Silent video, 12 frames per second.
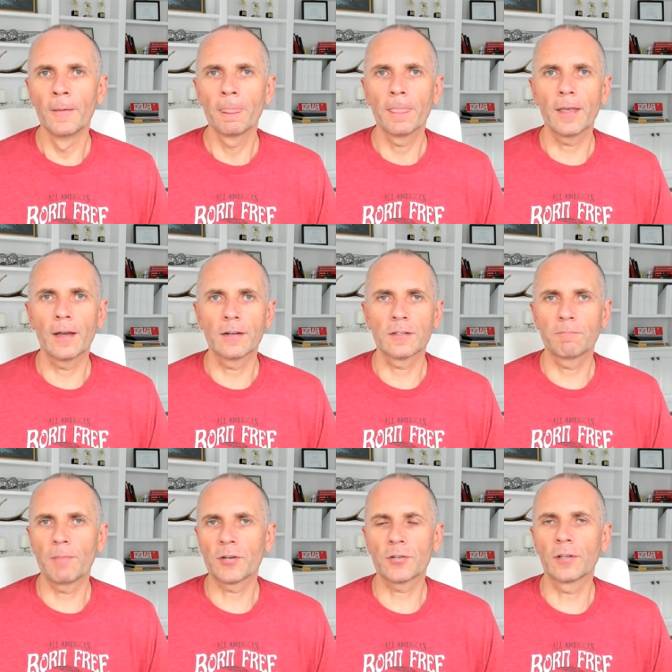And
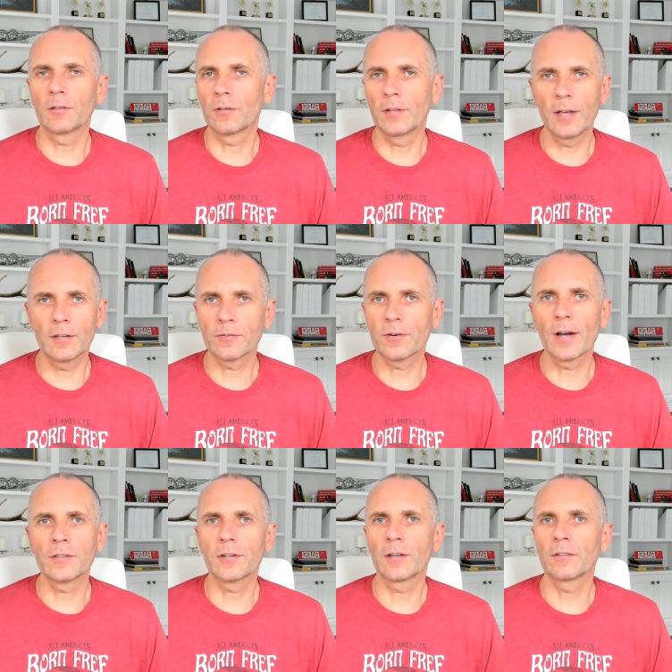especially in today's
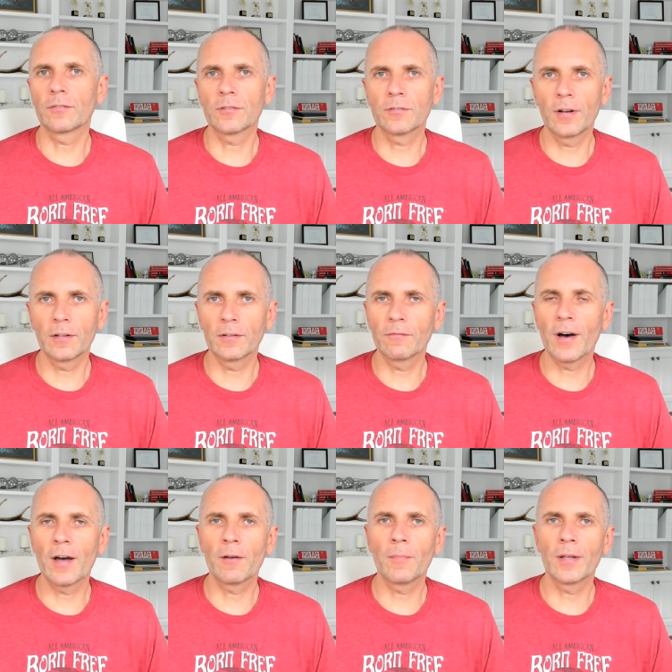rising interest rate
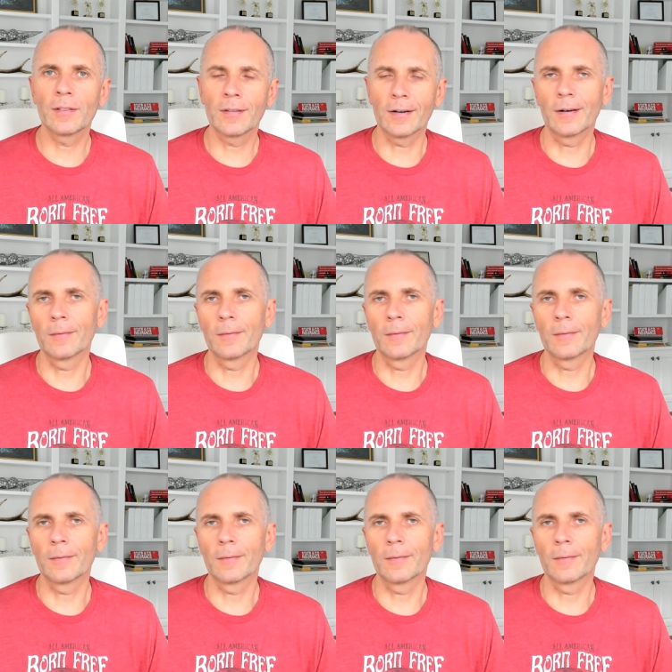environment,